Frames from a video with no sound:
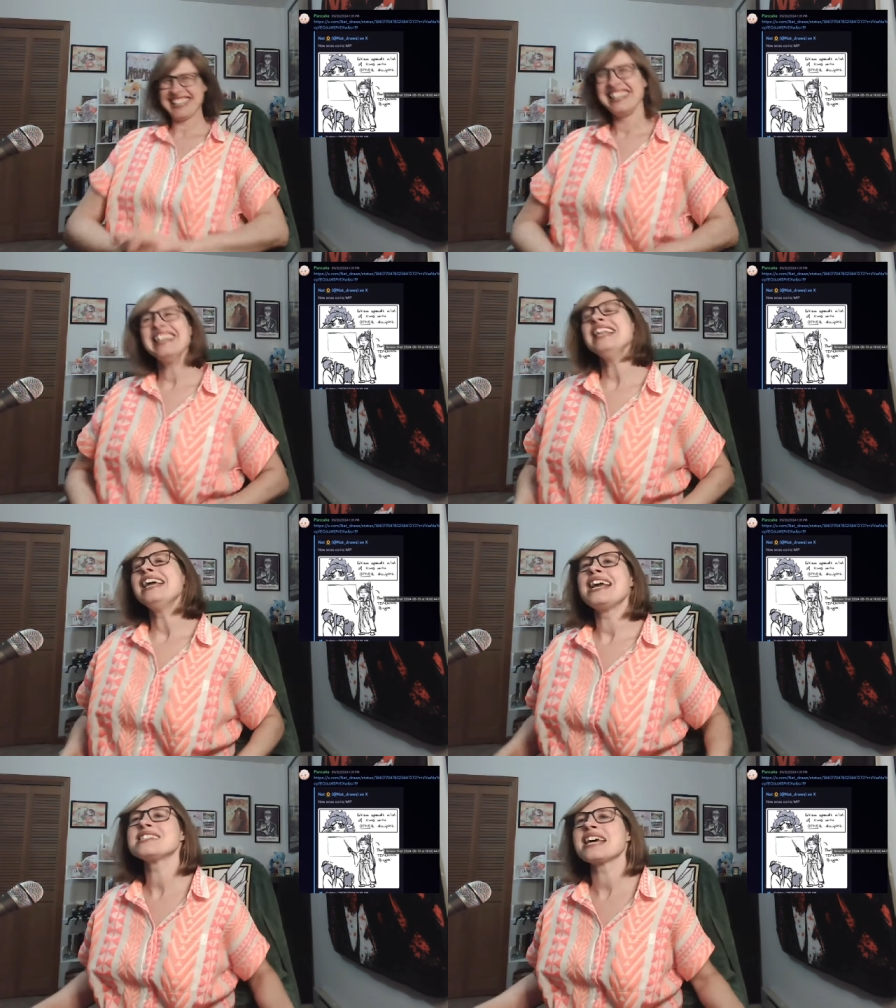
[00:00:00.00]
He's
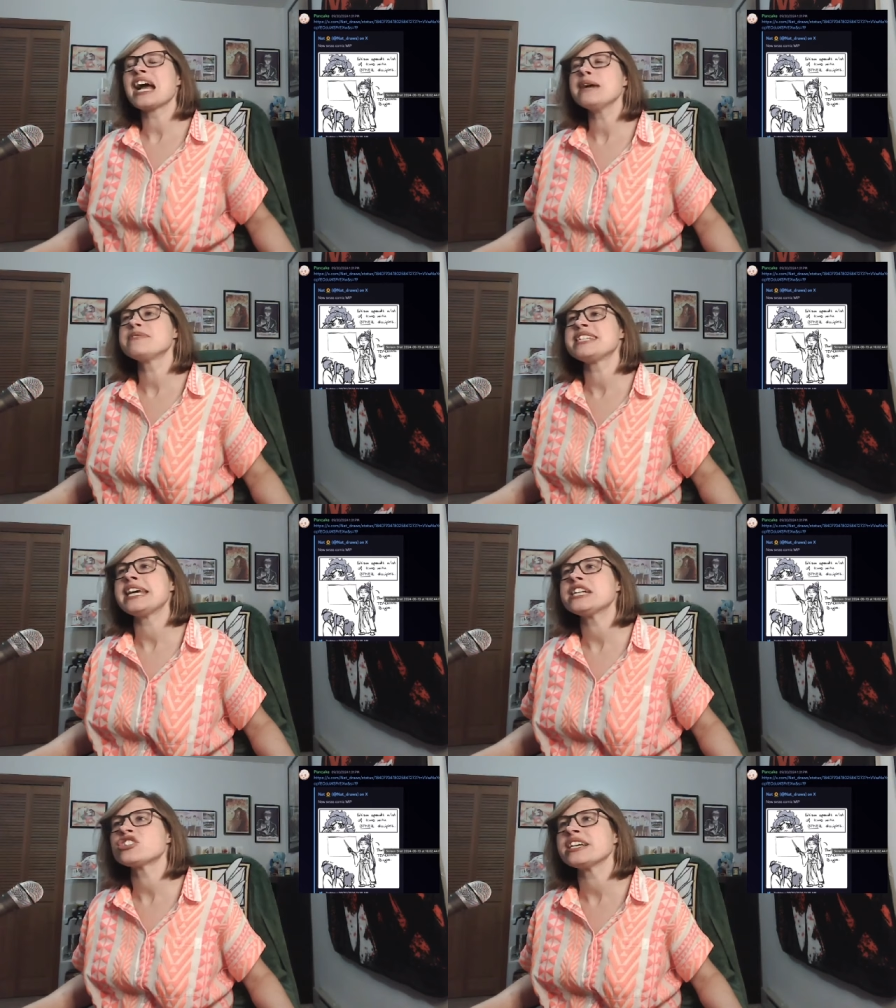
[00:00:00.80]
like, I'm
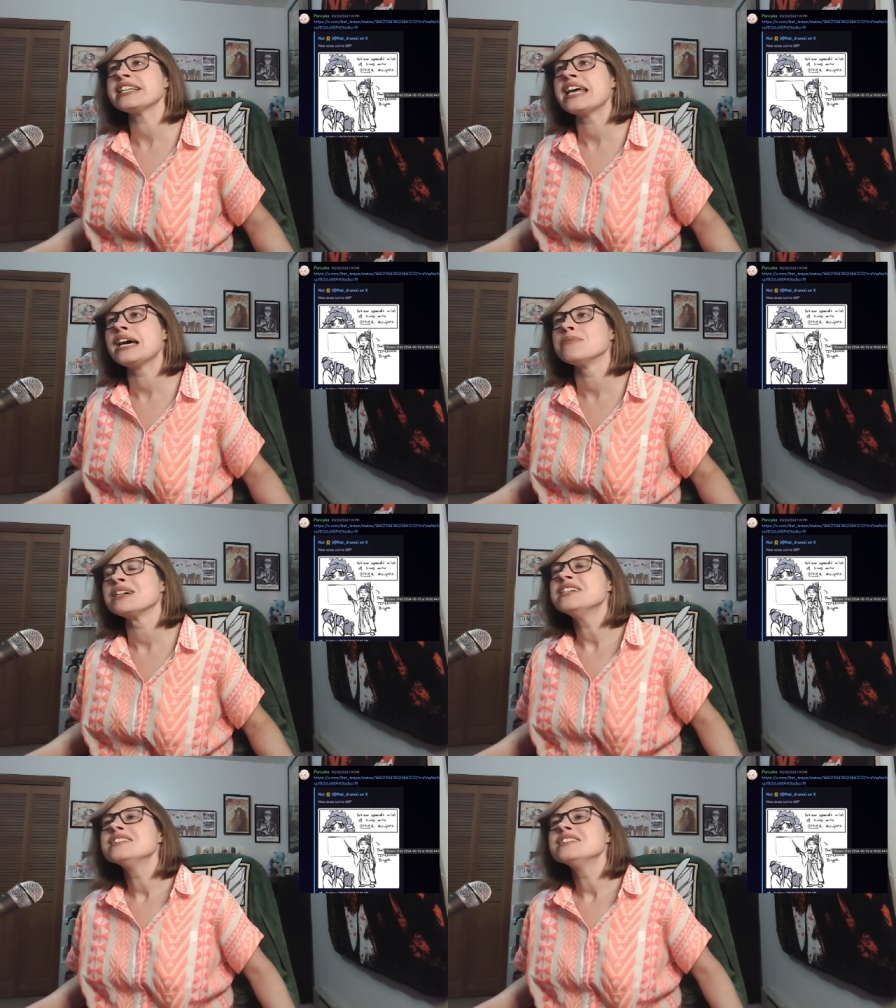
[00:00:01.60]
teaching them.